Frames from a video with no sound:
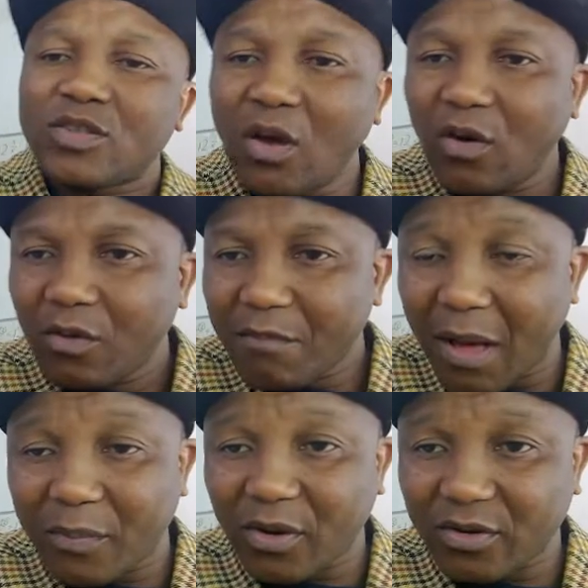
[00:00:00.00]
So
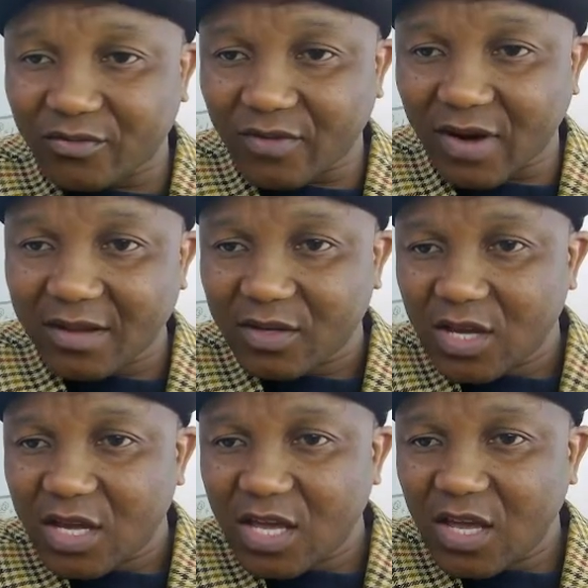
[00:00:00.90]
my apologies, right?
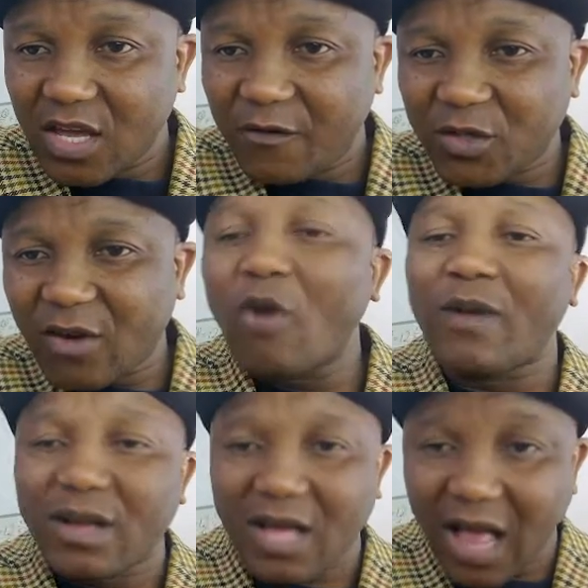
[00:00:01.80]
If you take
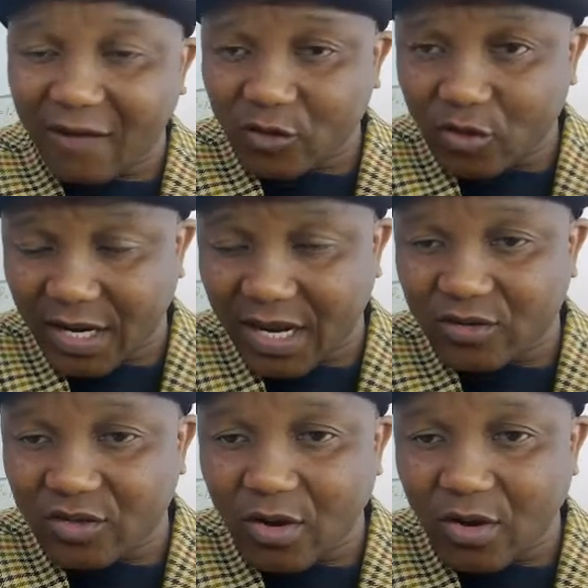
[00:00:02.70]
over, I have to do it again